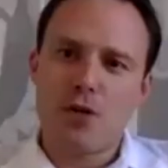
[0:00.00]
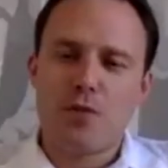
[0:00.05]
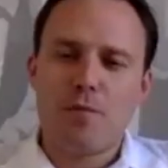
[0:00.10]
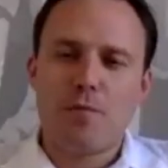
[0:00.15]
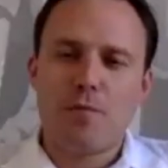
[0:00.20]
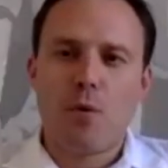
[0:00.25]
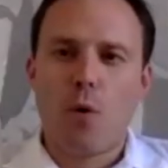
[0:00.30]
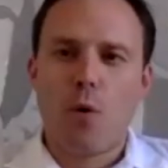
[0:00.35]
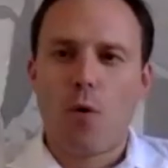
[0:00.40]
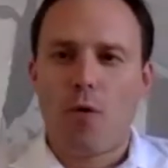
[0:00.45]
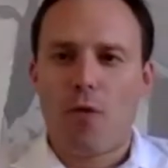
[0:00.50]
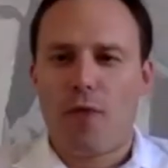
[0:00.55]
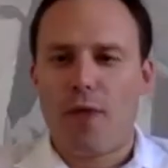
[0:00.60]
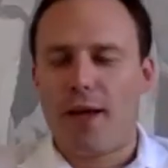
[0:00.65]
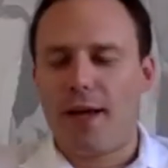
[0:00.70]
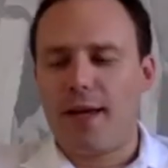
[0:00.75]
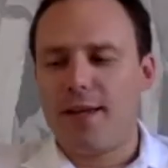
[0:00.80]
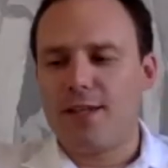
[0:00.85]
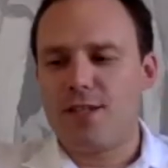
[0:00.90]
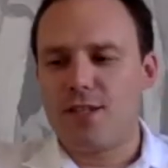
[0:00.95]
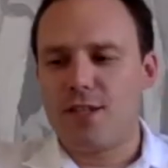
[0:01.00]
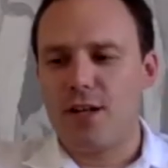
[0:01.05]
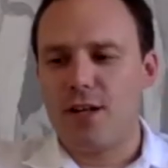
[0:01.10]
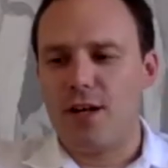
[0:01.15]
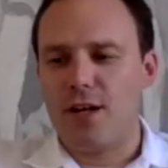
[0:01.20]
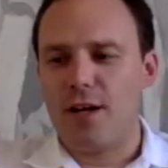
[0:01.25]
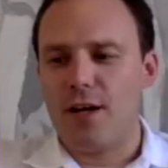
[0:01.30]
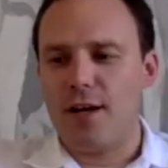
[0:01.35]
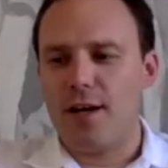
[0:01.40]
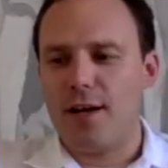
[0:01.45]
important thing is
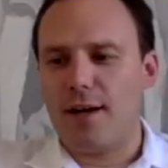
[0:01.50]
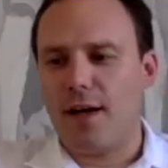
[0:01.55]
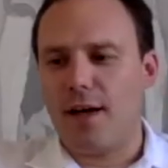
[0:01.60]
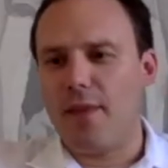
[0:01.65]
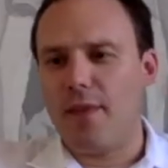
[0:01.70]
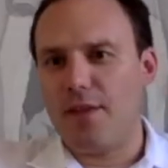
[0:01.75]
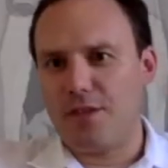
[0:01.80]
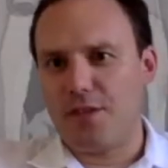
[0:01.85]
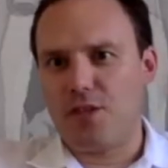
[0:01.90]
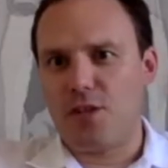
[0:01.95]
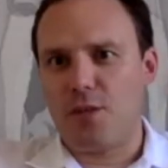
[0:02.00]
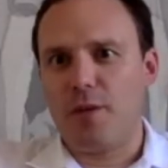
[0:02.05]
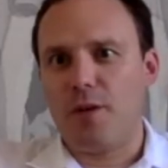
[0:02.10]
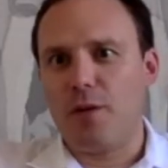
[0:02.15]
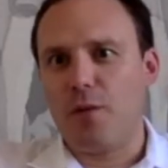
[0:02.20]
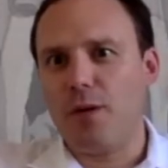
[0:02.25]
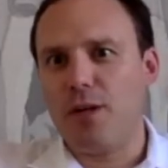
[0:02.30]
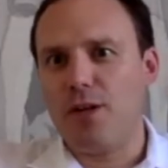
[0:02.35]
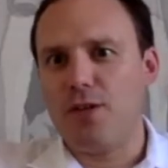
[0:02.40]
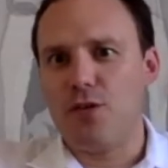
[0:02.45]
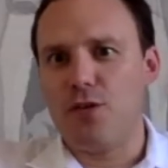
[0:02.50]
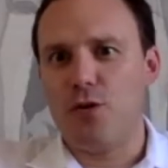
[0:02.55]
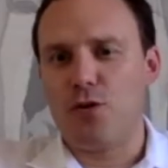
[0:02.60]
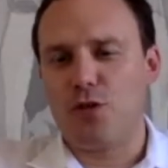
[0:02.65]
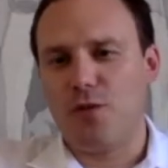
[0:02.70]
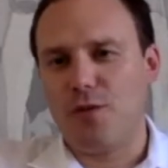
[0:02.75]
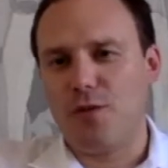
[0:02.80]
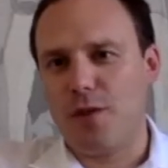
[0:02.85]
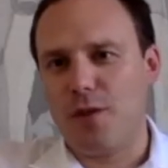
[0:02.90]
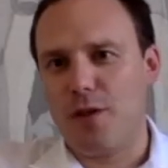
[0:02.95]
and this is something we do
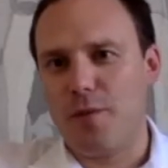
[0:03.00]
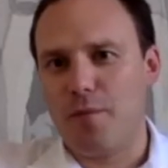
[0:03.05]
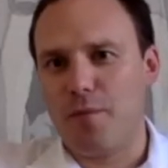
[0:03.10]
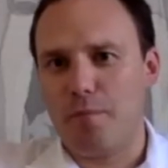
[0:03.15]
sort of in the